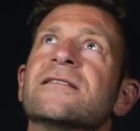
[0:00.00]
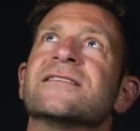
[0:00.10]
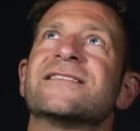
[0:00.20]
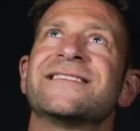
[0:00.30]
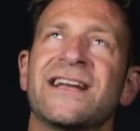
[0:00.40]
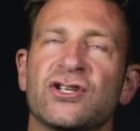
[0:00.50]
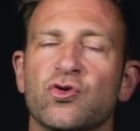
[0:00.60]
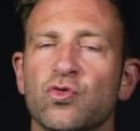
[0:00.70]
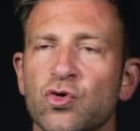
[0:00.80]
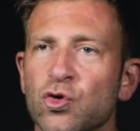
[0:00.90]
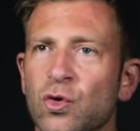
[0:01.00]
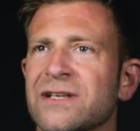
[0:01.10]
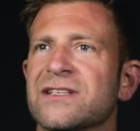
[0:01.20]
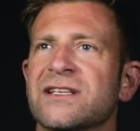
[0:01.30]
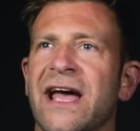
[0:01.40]
this is not true
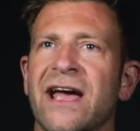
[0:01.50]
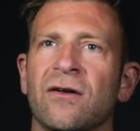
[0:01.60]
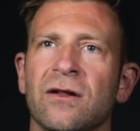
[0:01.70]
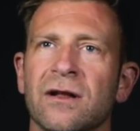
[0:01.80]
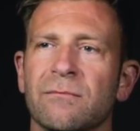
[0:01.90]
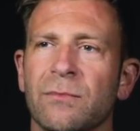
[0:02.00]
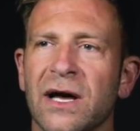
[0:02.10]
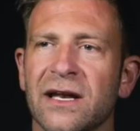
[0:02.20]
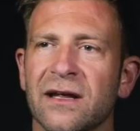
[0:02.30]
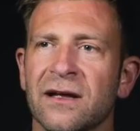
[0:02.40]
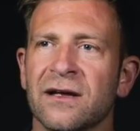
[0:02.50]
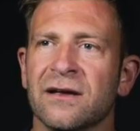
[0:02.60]
scale, but,